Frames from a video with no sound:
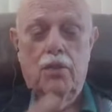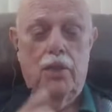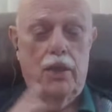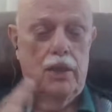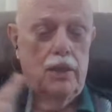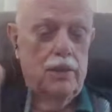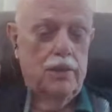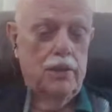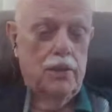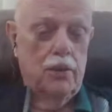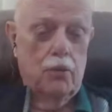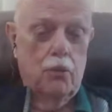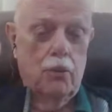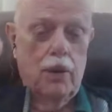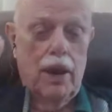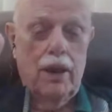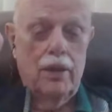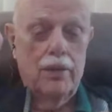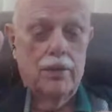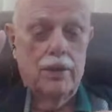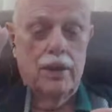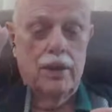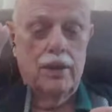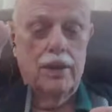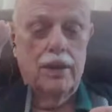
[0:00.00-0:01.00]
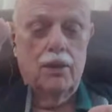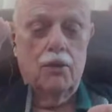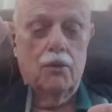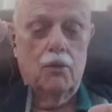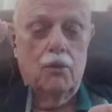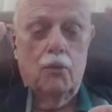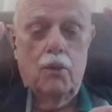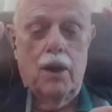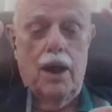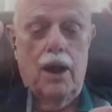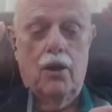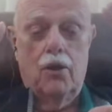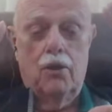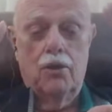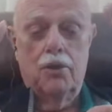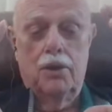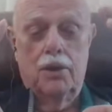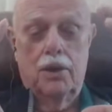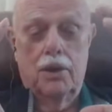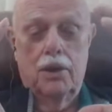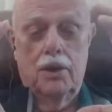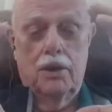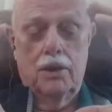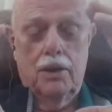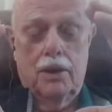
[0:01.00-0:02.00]
The little
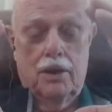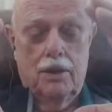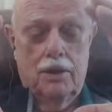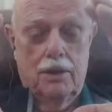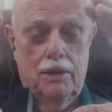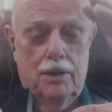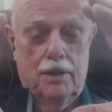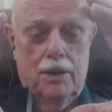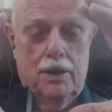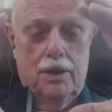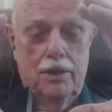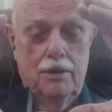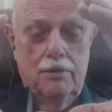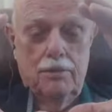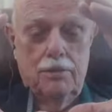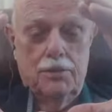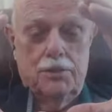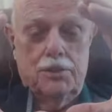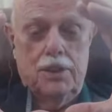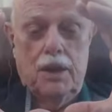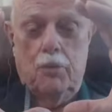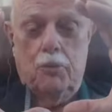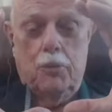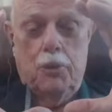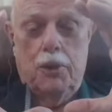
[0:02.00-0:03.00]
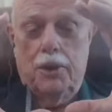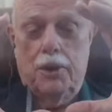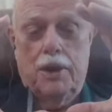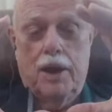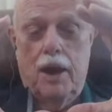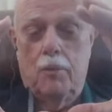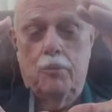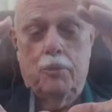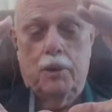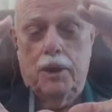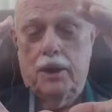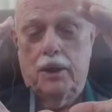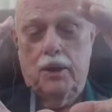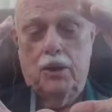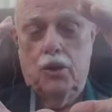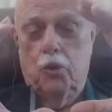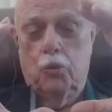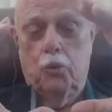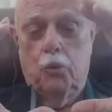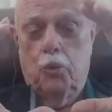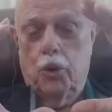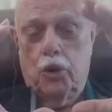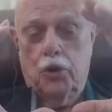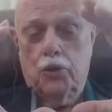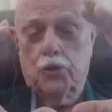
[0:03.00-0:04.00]
round separate coupling
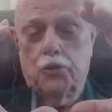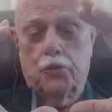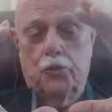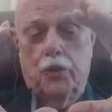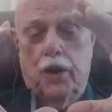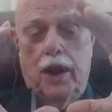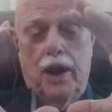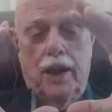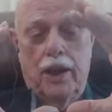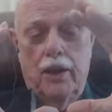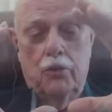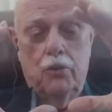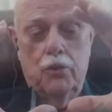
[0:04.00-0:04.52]
loop works fine.